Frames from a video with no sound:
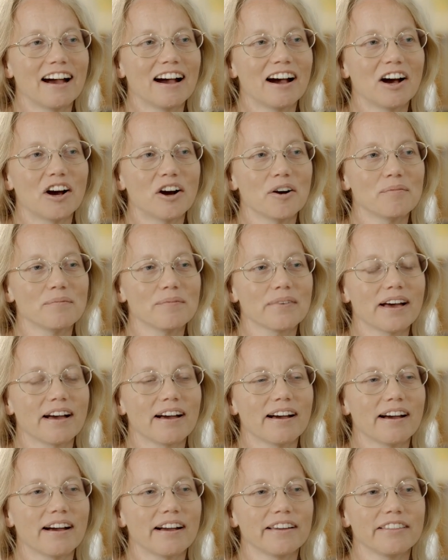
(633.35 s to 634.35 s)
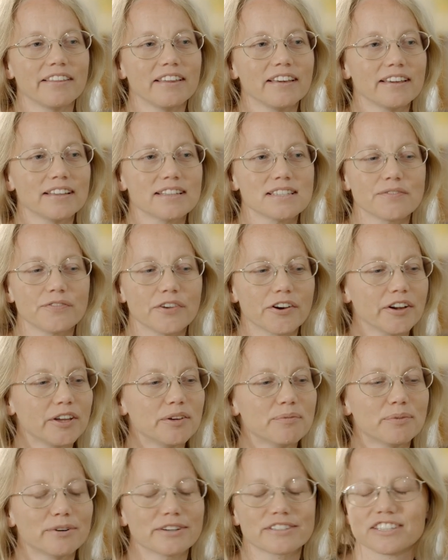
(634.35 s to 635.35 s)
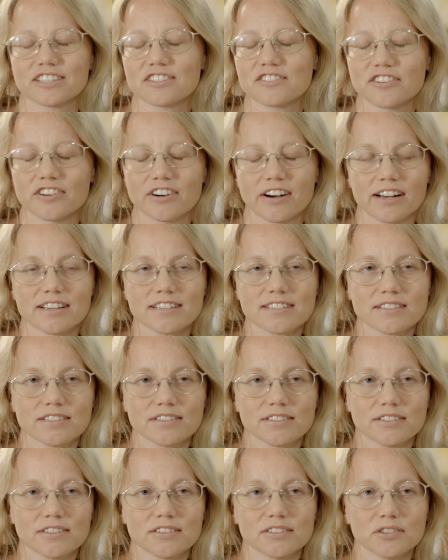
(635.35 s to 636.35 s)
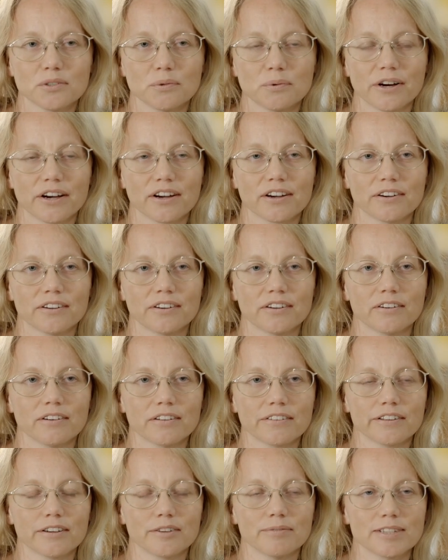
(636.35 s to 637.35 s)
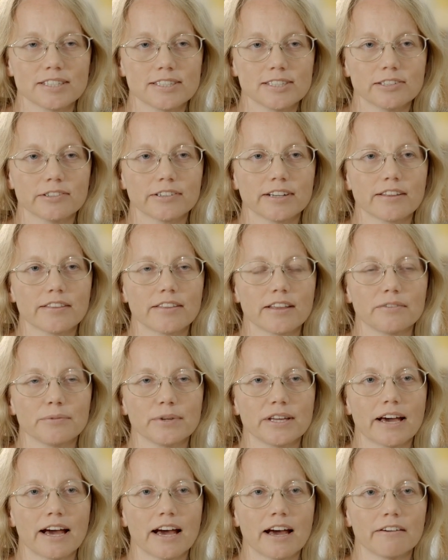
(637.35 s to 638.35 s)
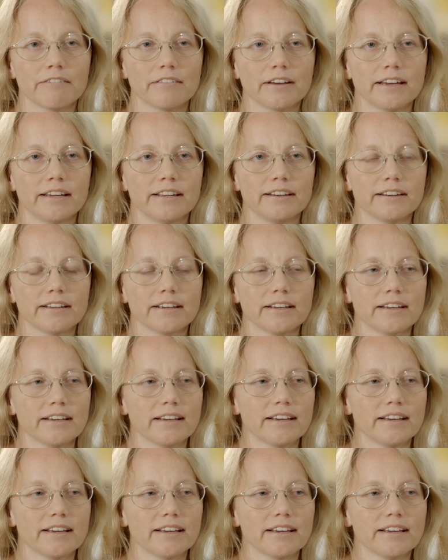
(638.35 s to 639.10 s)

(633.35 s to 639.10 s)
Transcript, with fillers: um, I think it's very important for us to to work on all the material that we have, and